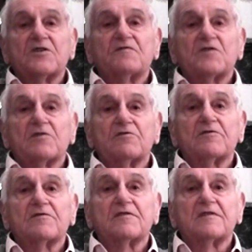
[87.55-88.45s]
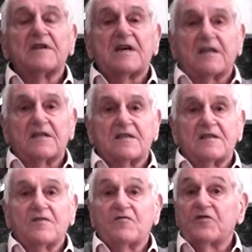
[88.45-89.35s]
of children to the next
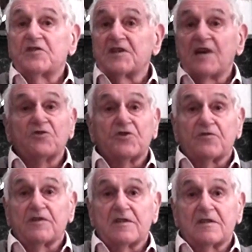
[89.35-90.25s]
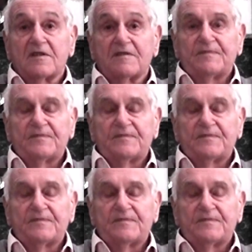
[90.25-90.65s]
for centuries.